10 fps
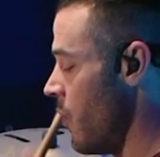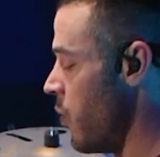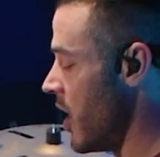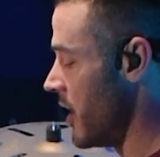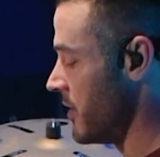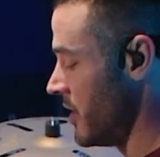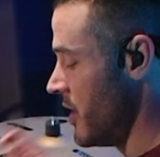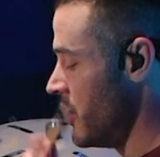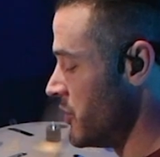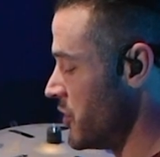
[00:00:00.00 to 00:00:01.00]
1,
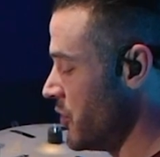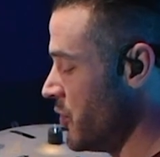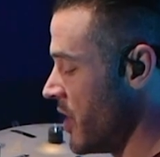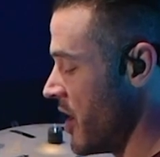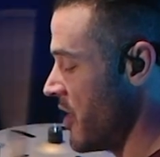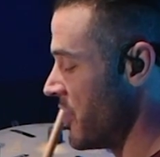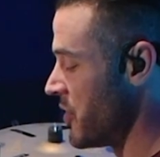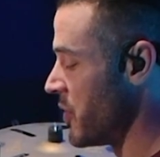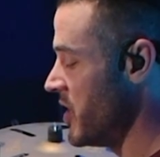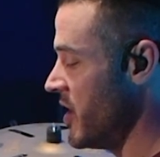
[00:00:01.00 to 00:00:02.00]
2,
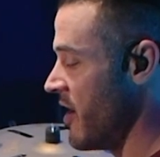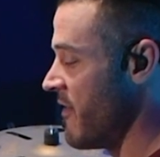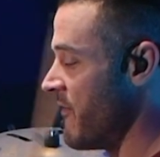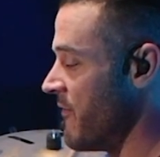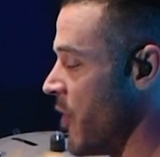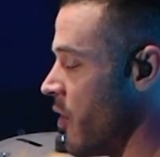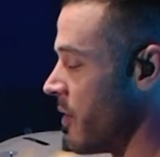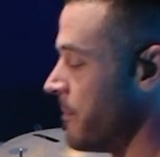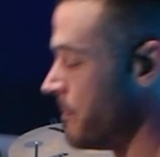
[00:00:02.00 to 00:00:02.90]
3, 4.